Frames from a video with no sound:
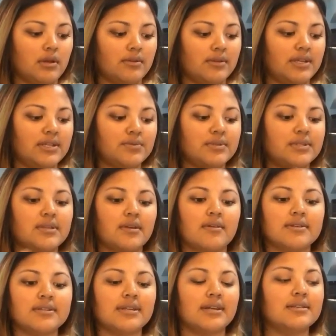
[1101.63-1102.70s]
Now these ones, they're
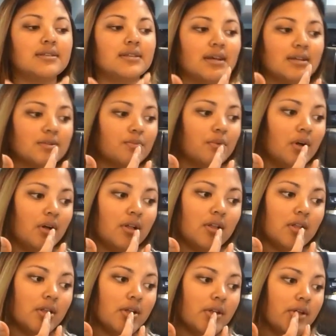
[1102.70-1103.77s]
unscented as
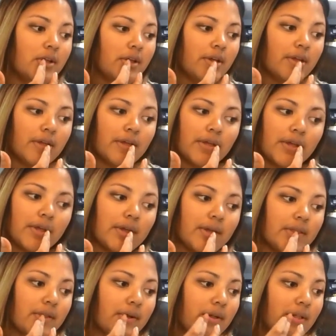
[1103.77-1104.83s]
well.
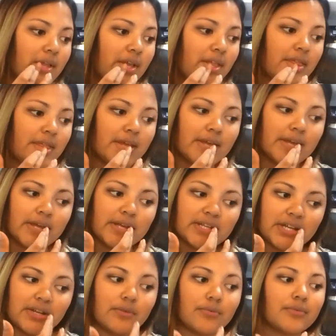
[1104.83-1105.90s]
The only thing is
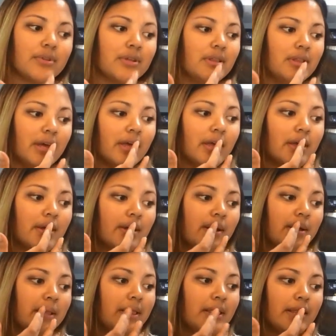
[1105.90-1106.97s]
I don't really like
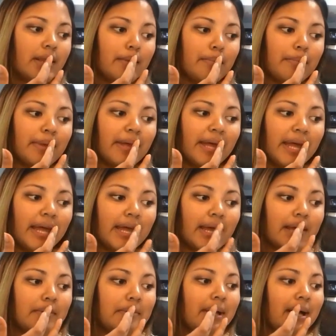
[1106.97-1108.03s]
lip
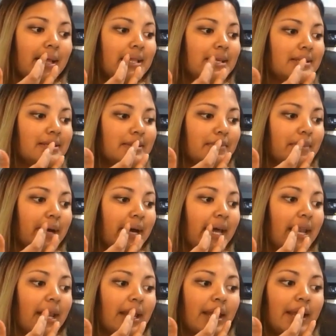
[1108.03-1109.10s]
palettes,
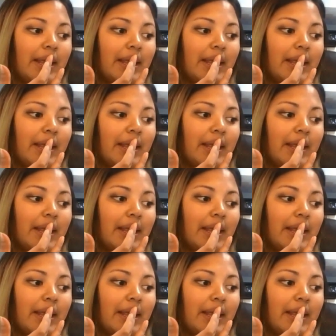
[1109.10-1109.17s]
but